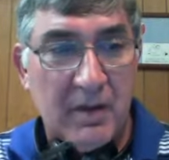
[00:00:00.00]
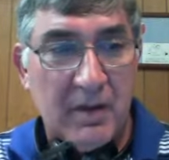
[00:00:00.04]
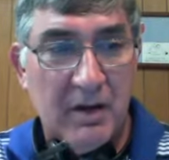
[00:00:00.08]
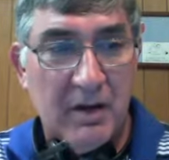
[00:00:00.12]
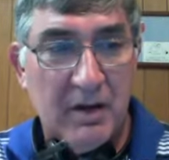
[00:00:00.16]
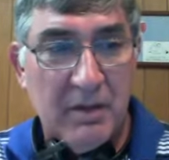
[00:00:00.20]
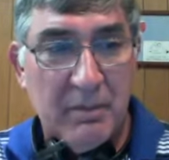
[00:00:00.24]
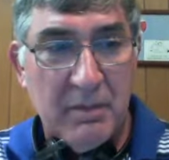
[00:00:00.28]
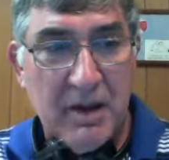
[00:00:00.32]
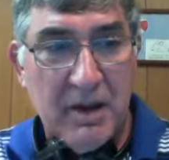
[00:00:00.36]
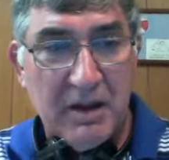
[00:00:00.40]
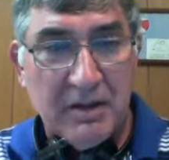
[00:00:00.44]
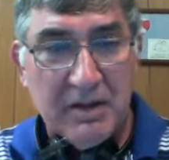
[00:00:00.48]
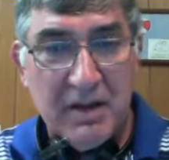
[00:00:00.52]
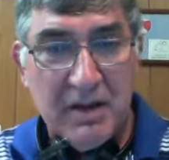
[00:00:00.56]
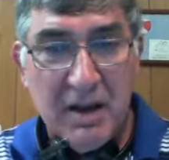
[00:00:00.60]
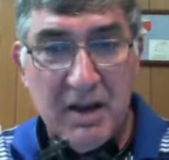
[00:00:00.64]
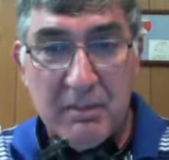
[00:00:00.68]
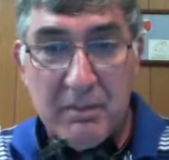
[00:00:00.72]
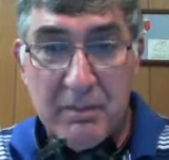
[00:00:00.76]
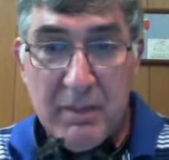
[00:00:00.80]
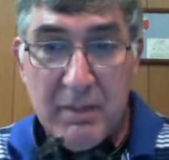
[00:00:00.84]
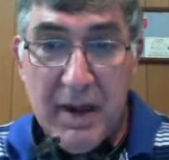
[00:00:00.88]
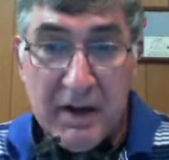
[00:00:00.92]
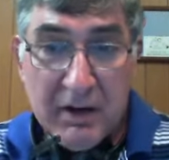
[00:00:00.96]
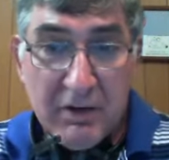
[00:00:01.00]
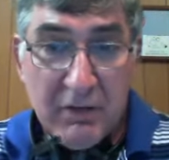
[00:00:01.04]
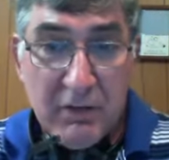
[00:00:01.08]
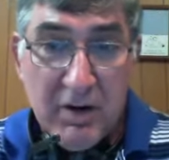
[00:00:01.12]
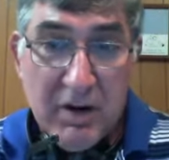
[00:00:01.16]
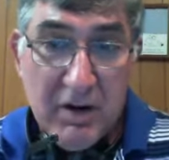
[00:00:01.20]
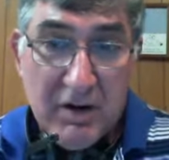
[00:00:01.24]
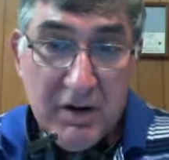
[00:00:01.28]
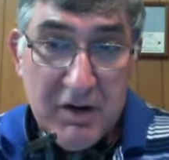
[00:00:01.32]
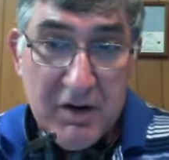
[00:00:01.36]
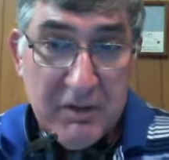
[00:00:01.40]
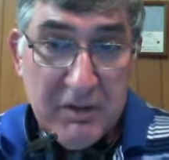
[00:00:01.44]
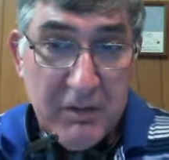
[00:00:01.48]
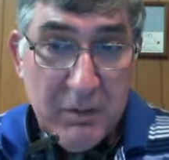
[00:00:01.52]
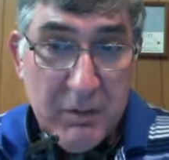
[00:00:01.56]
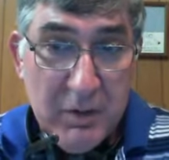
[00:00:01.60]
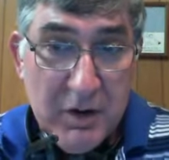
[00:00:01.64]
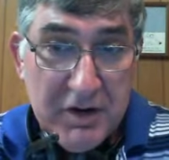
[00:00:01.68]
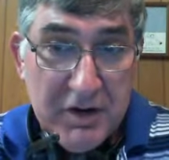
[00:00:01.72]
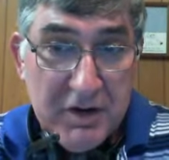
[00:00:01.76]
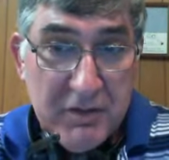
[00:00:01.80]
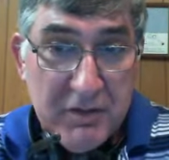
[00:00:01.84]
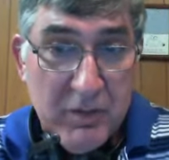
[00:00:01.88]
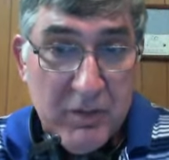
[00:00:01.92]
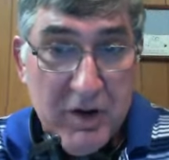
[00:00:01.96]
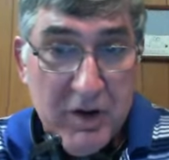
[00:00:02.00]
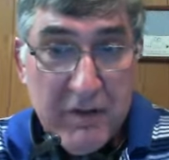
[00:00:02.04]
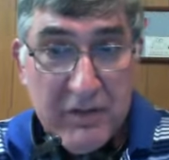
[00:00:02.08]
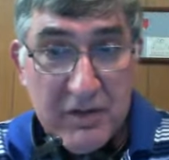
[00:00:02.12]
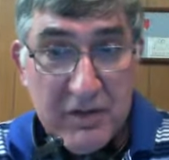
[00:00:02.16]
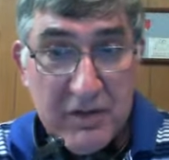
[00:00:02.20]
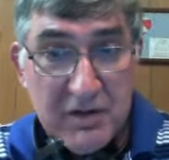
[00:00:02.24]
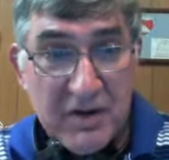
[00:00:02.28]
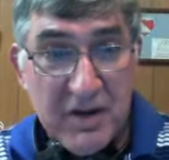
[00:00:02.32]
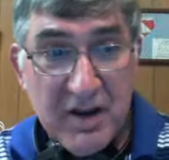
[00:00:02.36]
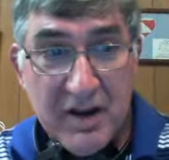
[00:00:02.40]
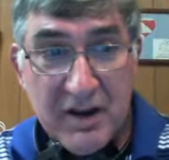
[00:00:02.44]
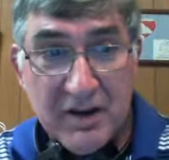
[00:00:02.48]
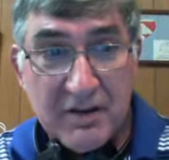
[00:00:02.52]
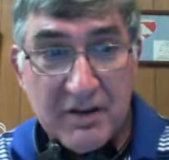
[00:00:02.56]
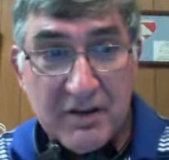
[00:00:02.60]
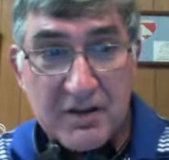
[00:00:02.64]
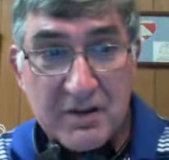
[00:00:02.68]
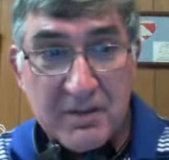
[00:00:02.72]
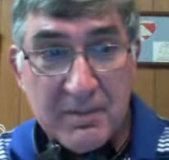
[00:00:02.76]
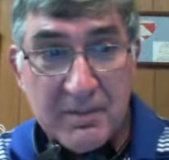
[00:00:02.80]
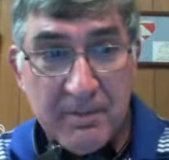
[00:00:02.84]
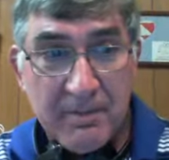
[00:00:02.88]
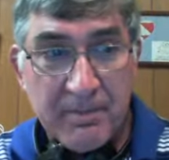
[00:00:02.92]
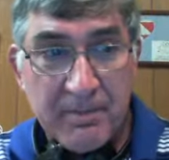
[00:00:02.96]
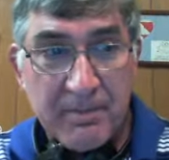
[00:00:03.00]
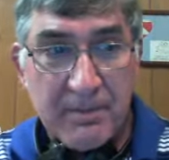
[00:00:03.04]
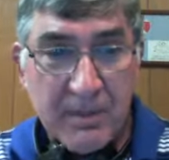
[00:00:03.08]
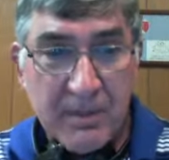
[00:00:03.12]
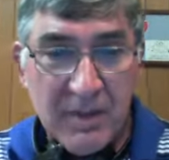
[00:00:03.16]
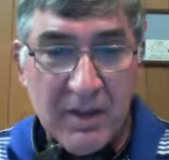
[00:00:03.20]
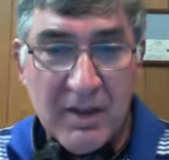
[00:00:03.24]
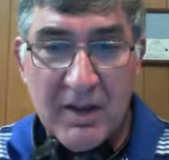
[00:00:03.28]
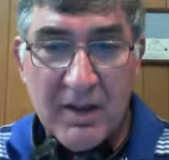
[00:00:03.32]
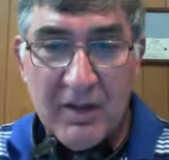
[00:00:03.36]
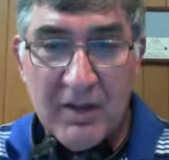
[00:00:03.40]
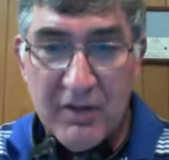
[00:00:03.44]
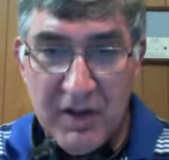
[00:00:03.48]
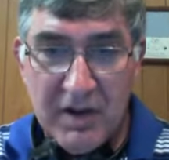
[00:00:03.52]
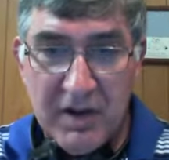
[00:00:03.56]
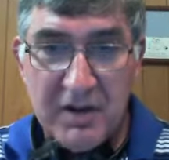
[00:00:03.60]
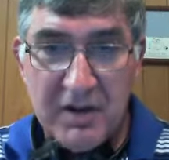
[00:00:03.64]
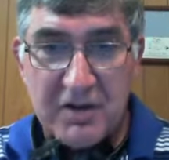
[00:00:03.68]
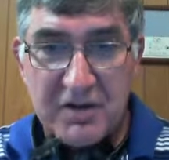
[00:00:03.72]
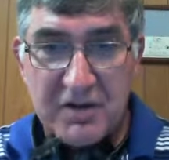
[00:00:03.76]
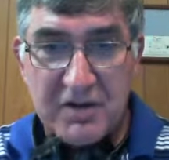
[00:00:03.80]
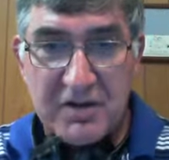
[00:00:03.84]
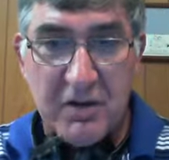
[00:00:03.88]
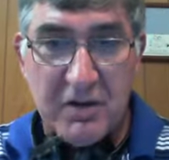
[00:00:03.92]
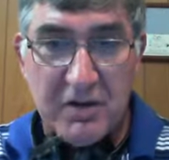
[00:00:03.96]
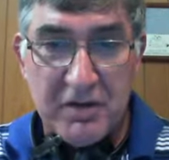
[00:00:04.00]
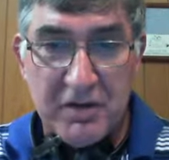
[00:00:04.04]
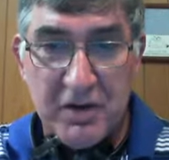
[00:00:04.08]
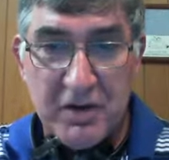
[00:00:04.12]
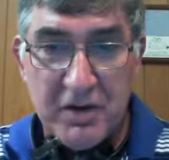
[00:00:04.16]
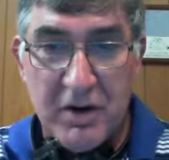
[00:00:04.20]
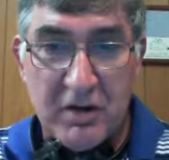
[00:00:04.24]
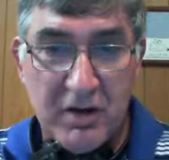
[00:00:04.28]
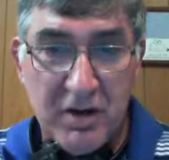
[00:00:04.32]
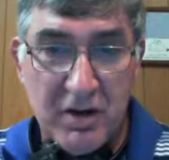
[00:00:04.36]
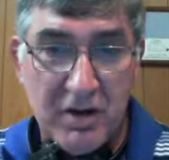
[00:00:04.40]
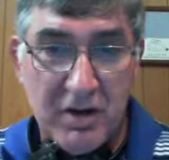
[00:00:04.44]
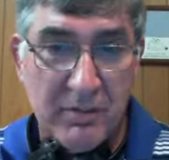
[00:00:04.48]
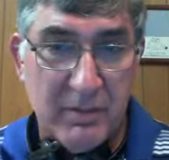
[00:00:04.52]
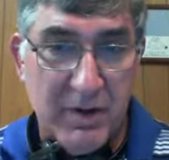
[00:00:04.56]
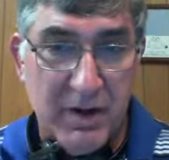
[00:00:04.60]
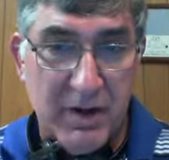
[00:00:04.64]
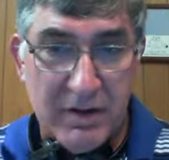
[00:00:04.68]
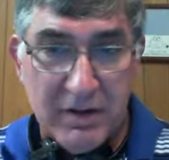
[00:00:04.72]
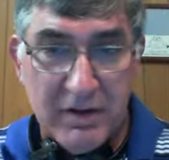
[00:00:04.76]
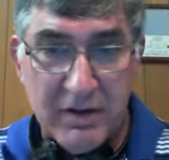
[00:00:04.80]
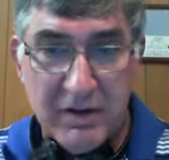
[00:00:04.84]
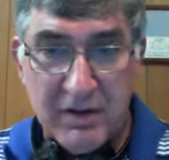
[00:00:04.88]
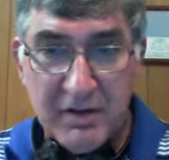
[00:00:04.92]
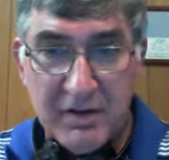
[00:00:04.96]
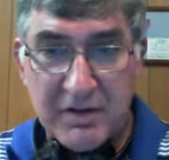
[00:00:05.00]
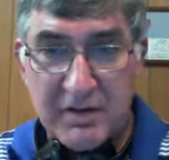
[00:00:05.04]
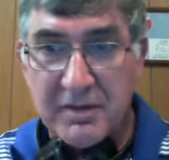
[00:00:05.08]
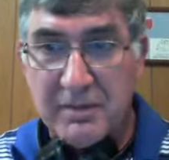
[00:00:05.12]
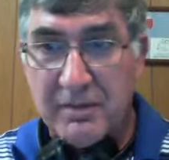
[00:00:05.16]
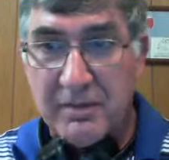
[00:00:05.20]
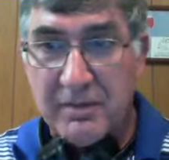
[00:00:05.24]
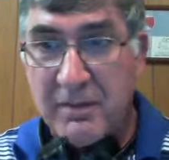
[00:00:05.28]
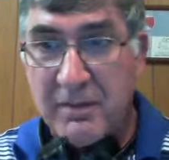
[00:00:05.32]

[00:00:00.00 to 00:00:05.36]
about that, and background information, whatever it takes. Then y'all start talking about this.